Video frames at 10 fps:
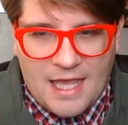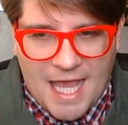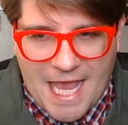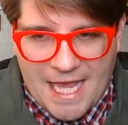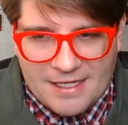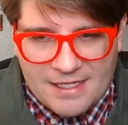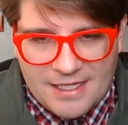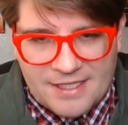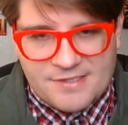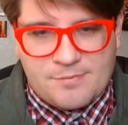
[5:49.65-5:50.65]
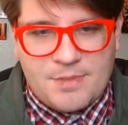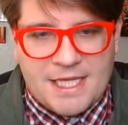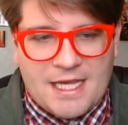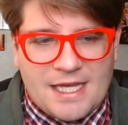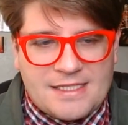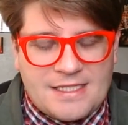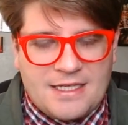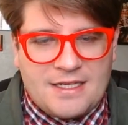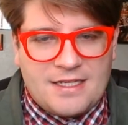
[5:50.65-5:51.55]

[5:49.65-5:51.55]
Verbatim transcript: and his big idea